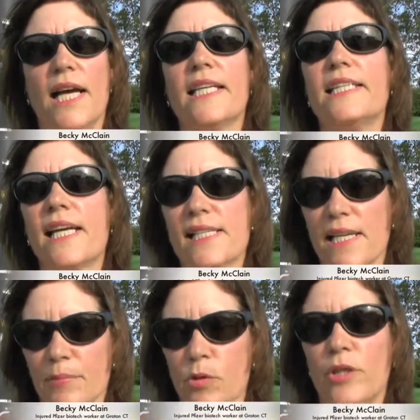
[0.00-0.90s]

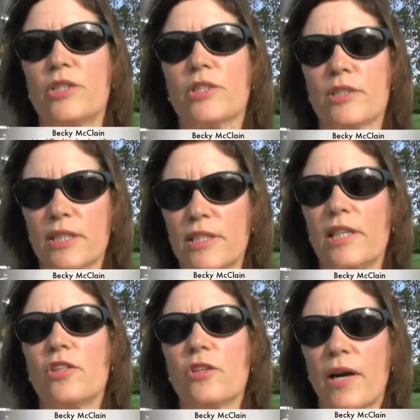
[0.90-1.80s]
Yes, I'm going to
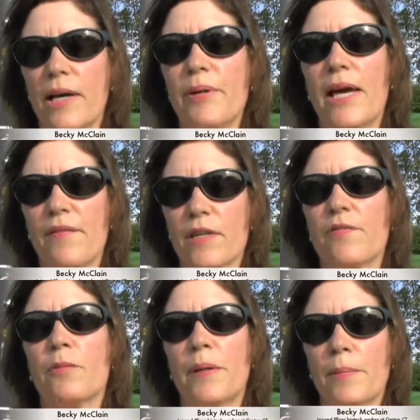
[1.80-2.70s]
continue. I'm an
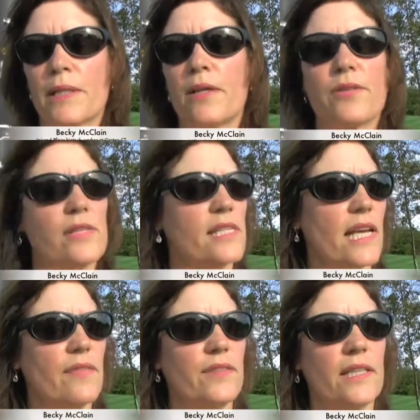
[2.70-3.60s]
advocate for public health and
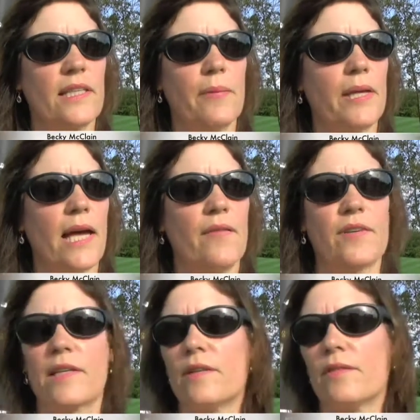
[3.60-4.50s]
safety. I'm an
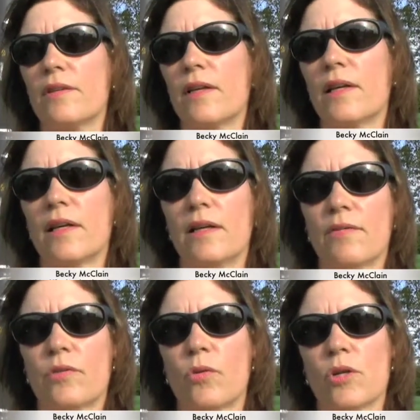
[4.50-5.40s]
advocate, uh,
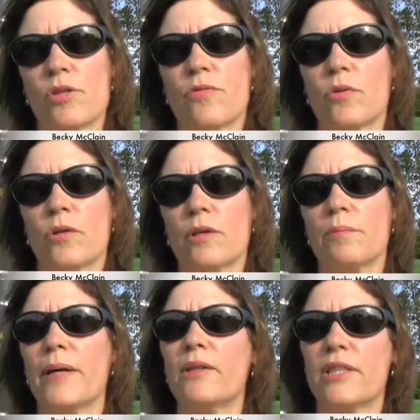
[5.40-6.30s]
of course, for
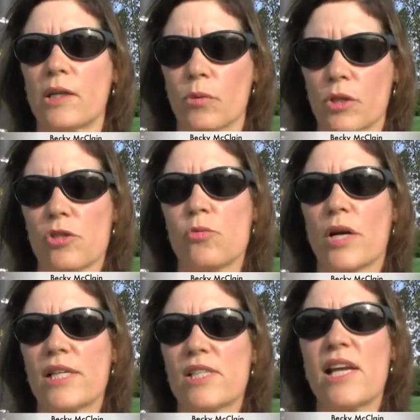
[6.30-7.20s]
biotech workers'
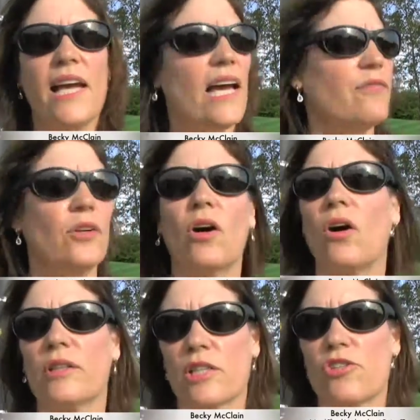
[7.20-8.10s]
rights and for
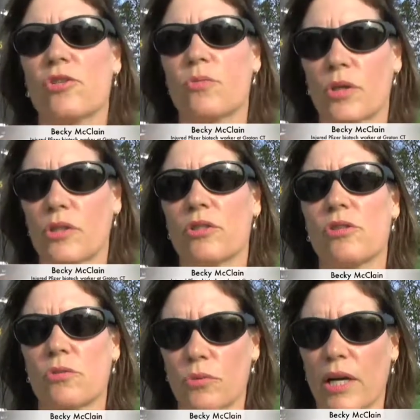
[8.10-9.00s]
all injured
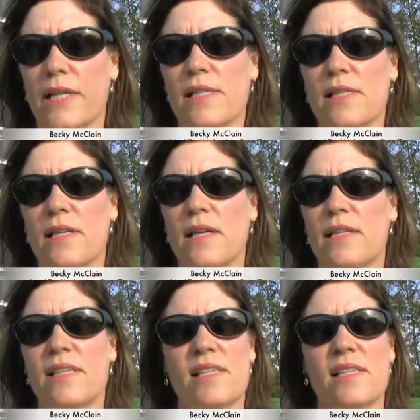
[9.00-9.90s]
workers' rights.
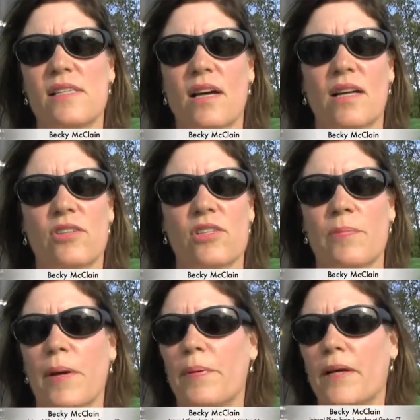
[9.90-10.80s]
Uh, this is not just
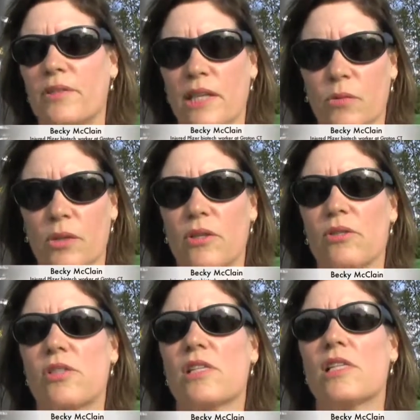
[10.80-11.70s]
about biotech
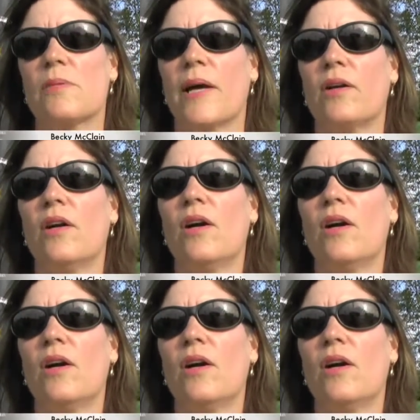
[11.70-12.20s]
workers, this is about